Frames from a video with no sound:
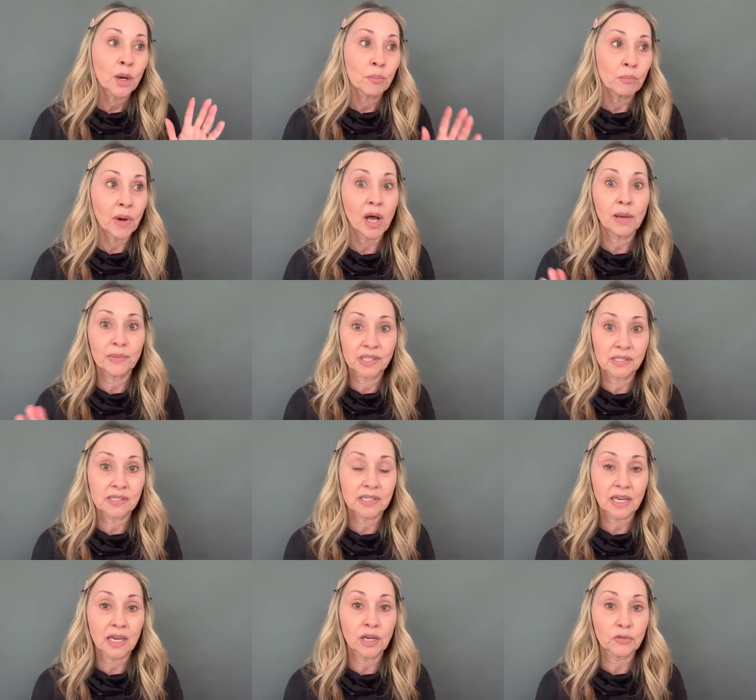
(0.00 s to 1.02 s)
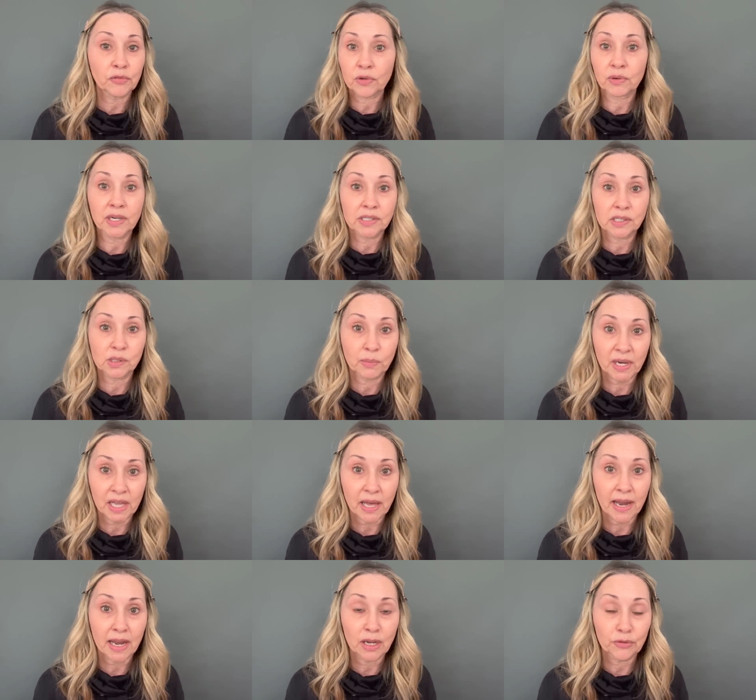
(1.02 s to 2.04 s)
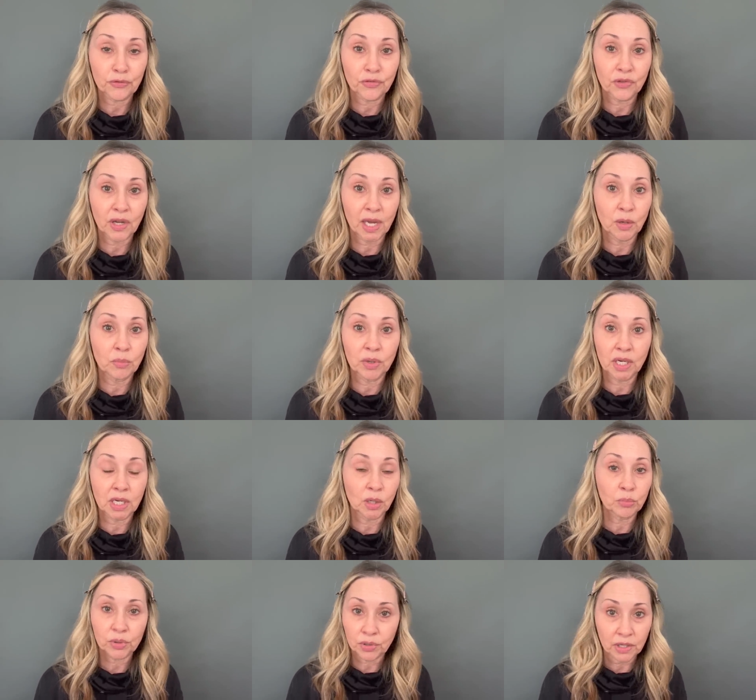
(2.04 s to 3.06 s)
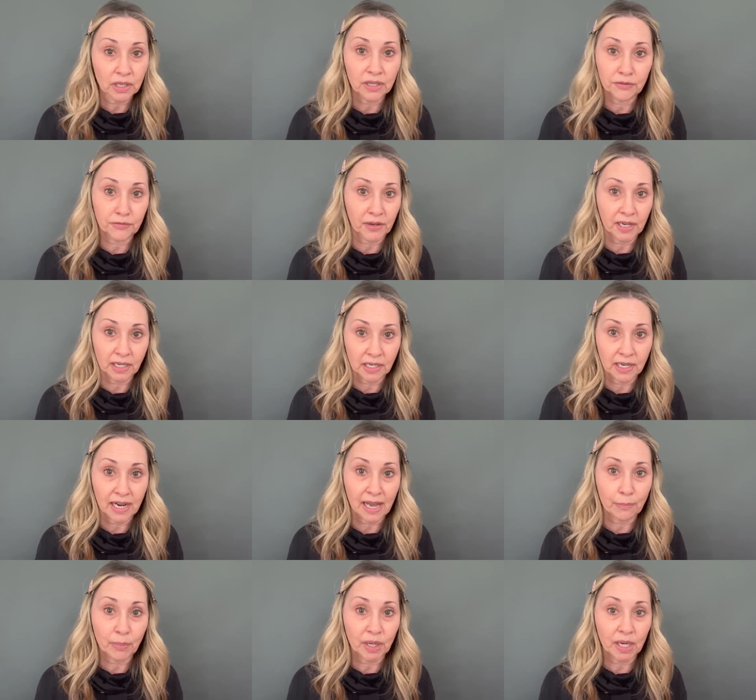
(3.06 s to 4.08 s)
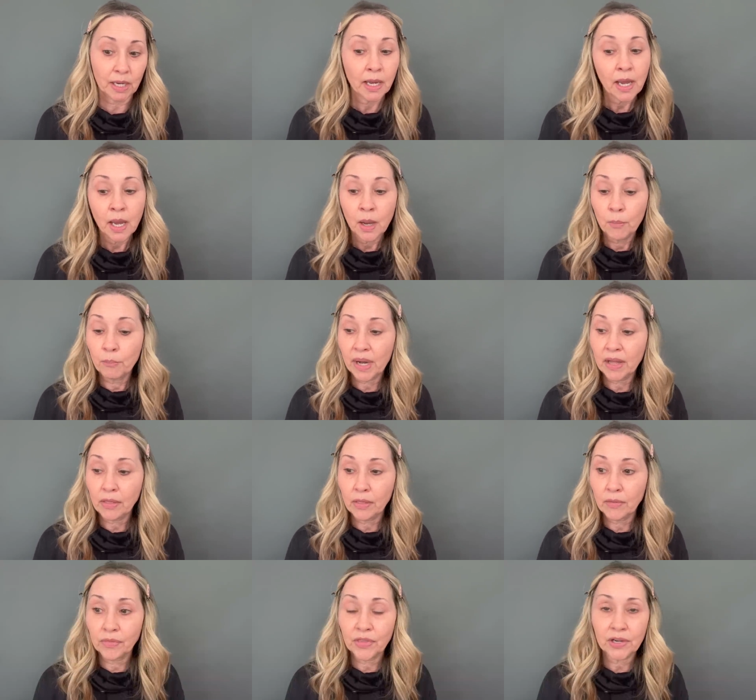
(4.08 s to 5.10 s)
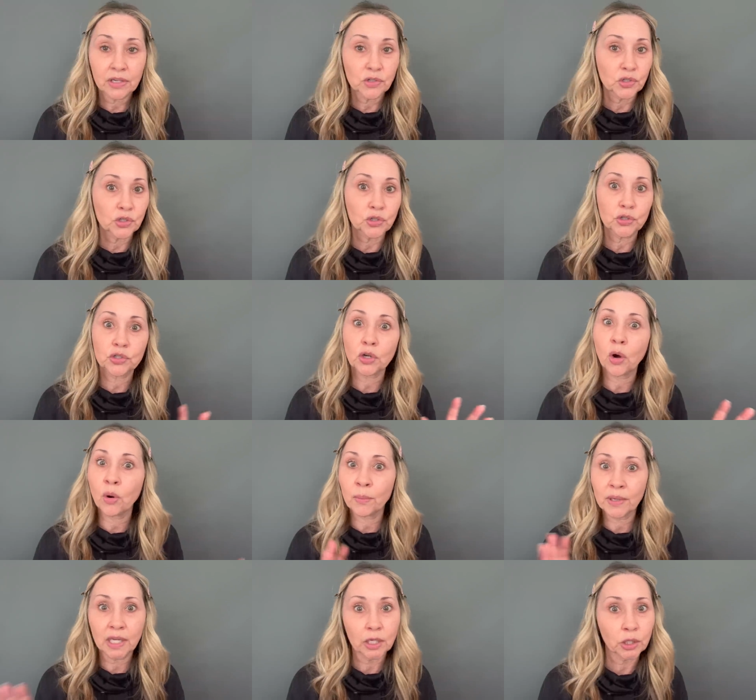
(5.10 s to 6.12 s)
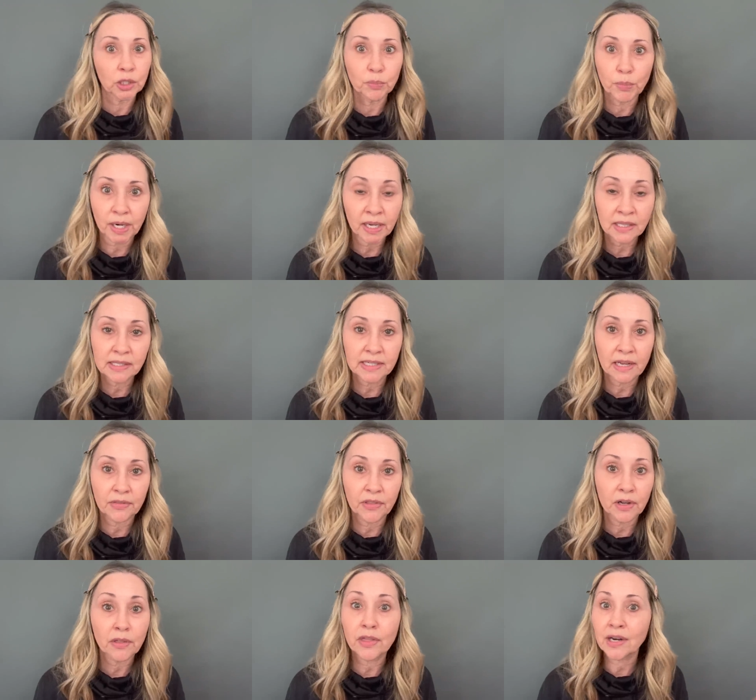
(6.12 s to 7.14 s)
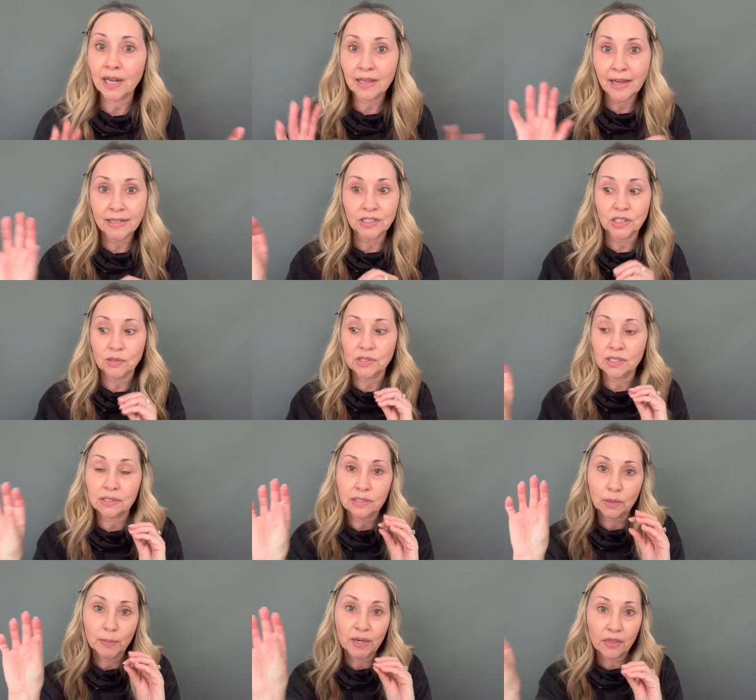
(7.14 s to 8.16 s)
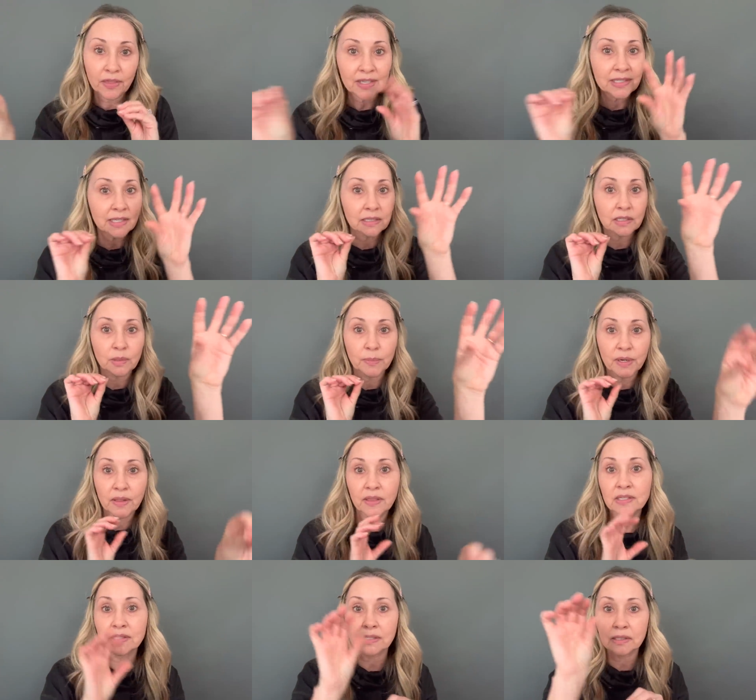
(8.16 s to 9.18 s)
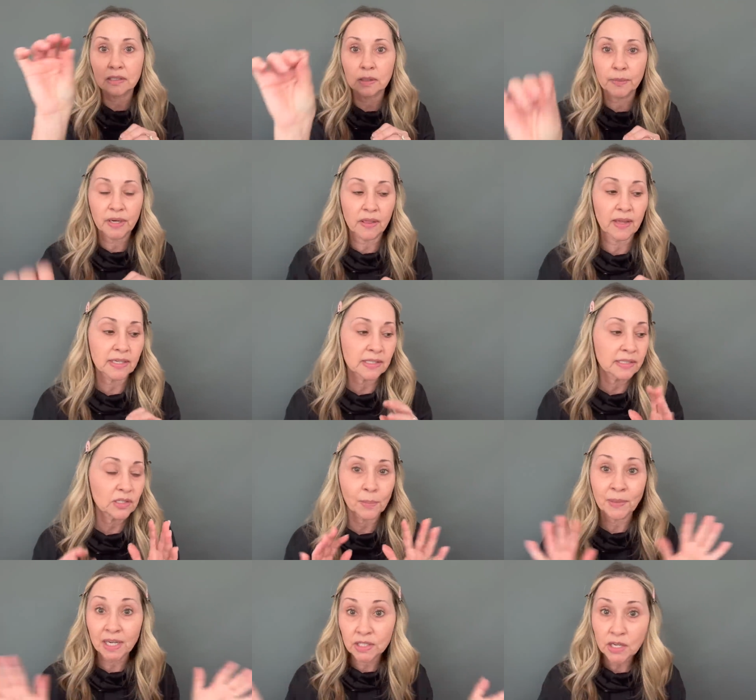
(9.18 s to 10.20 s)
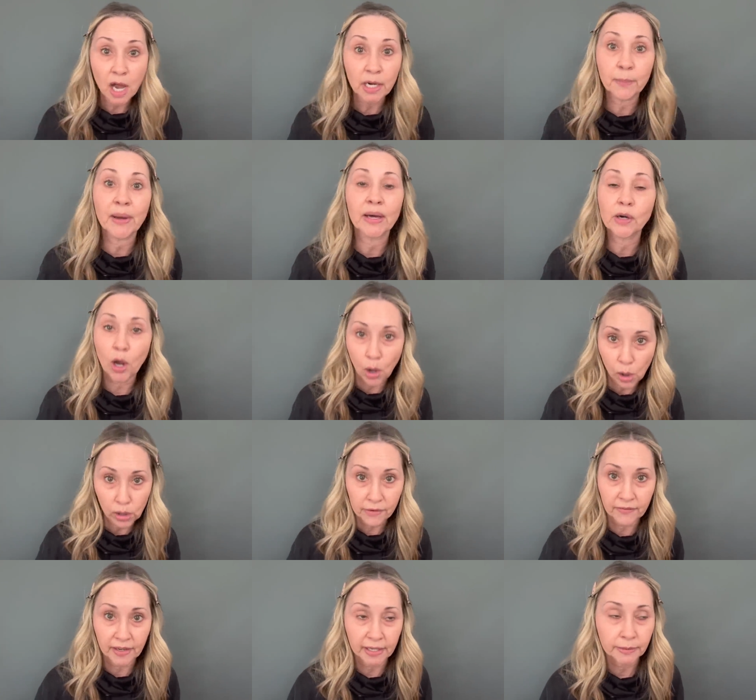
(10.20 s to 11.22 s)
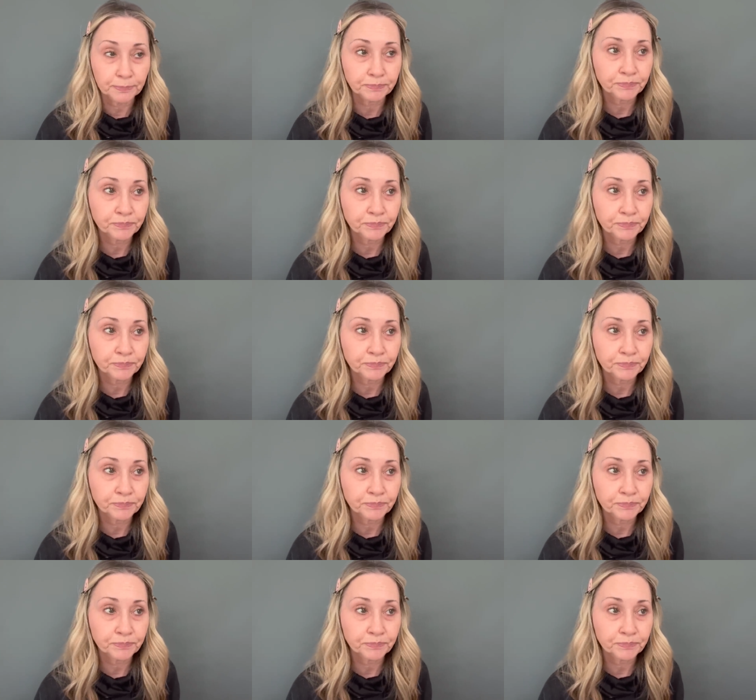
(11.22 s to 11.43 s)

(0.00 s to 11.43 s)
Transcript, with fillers: mob and saint for the rest of my life and be completely fine and happy. But there's so many good brands out there that I like to use a little bit of this, a little bit of this, a little bit of this. So I'm going to talk about all of it.